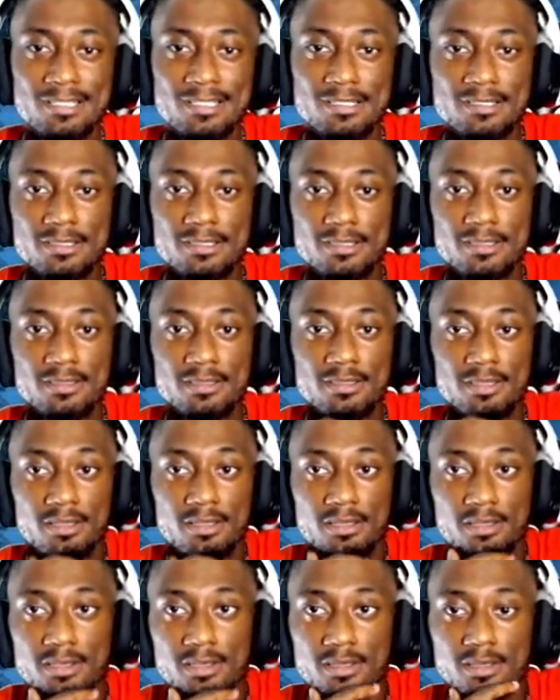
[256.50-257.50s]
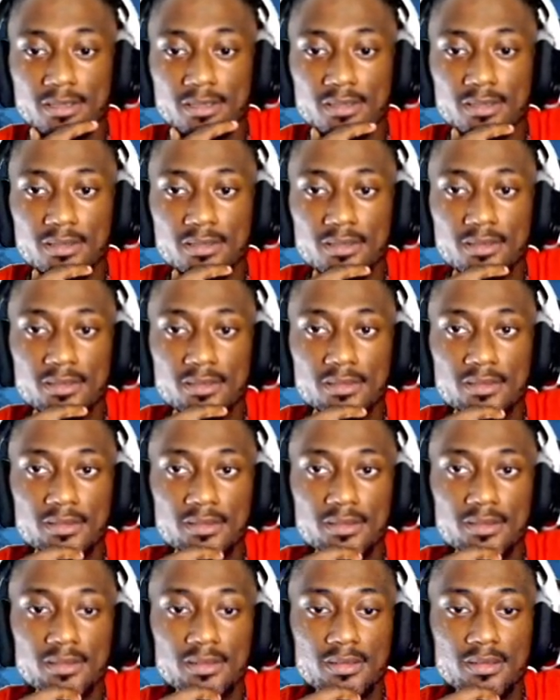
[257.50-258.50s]

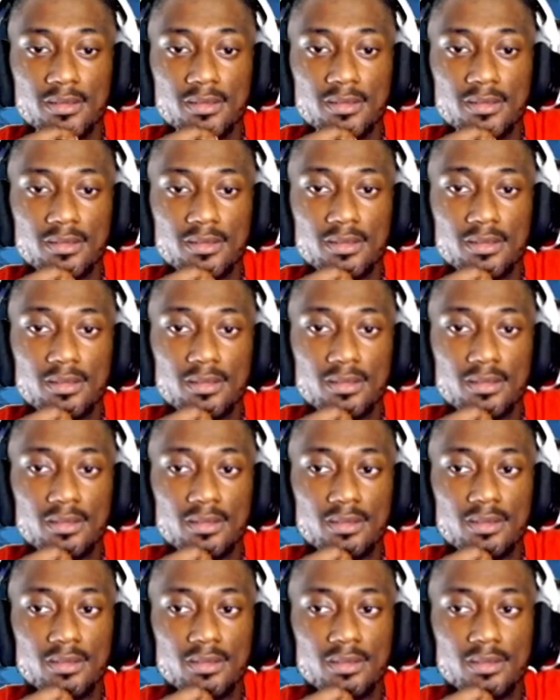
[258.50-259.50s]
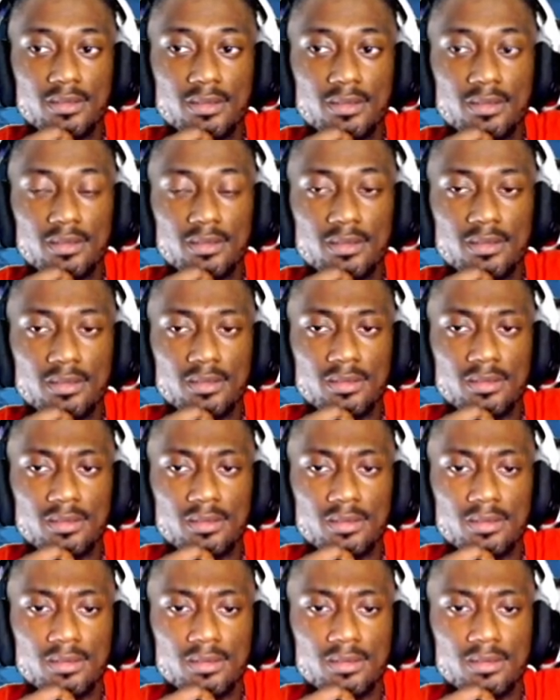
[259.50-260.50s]

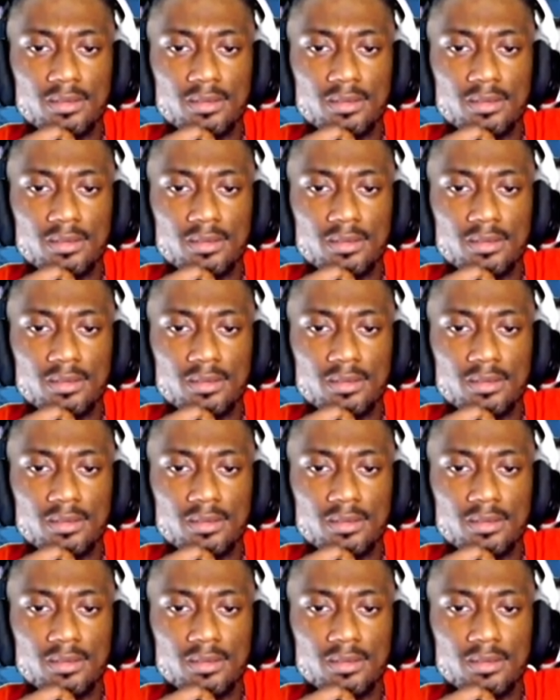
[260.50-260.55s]
Nobody speaks.